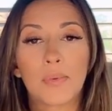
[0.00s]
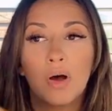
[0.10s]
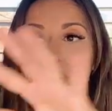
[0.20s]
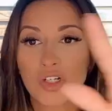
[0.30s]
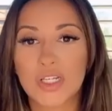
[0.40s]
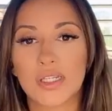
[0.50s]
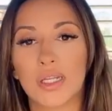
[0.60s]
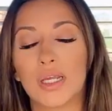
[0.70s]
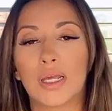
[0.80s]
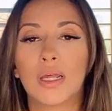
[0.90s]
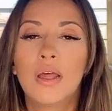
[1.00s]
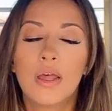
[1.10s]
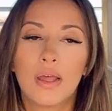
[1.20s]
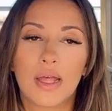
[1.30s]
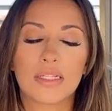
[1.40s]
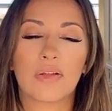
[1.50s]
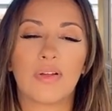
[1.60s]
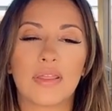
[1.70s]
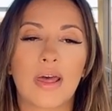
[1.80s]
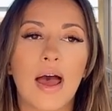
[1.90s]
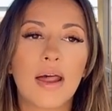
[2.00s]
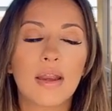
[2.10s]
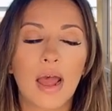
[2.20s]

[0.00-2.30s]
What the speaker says: consciously and stuff like that.